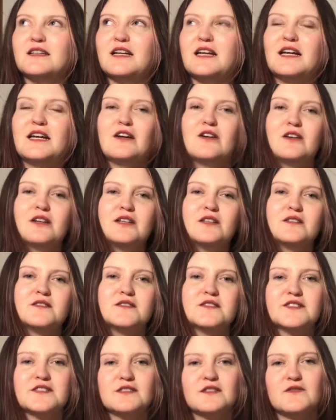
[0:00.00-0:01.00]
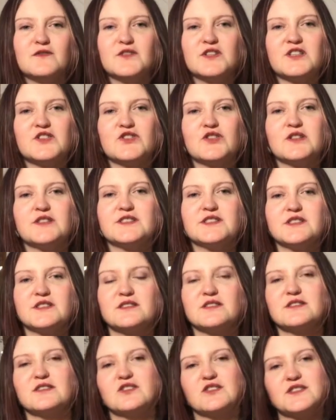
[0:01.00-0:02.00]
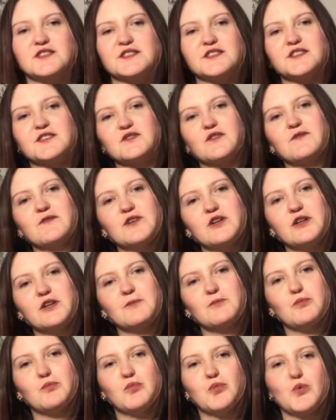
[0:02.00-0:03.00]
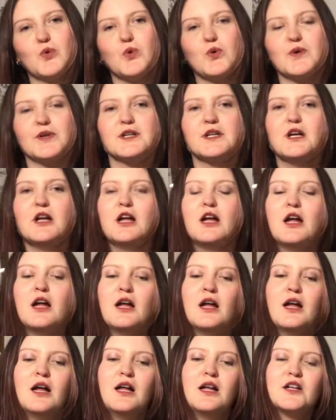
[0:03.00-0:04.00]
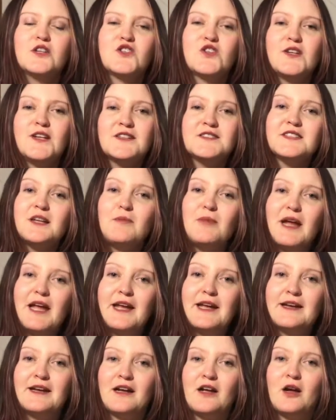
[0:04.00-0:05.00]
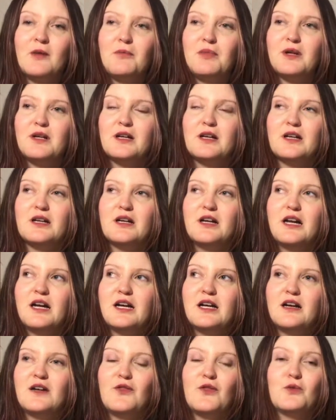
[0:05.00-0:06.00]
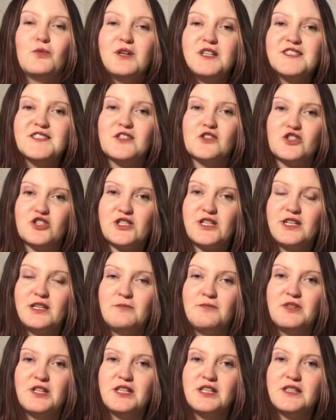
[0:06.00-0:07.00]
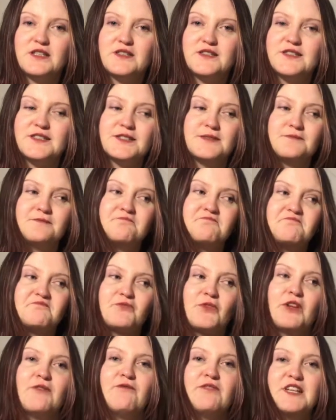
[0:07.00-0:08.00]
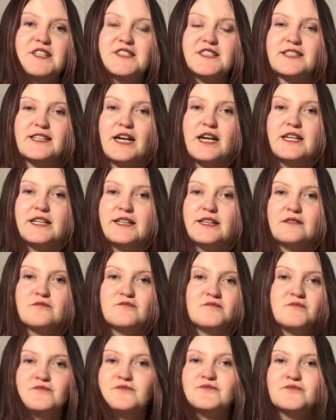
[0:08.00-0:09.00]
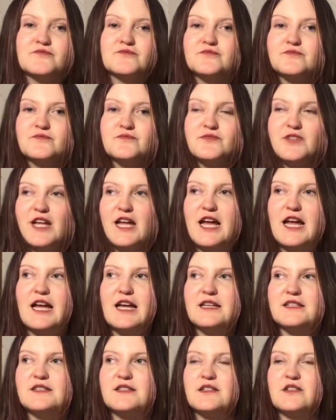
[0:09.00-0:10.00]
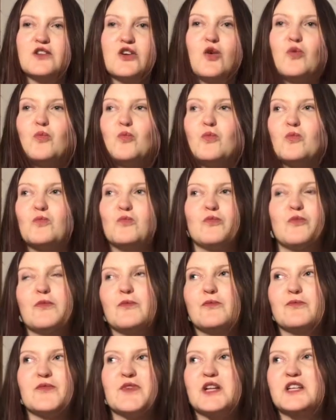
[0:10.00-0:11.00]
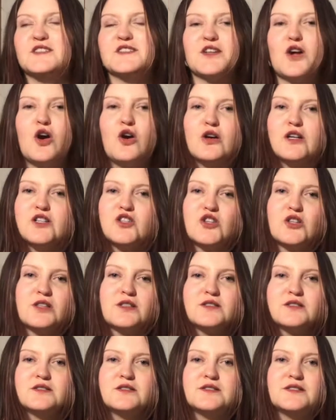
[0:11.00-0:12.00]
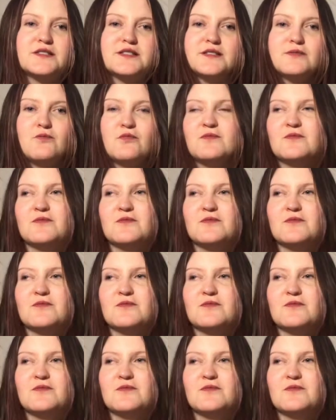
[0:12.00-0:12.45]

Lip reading: areas of interest are just sort of very broad. She ends up heading up the research team that is investigating the hand, you know, its origins,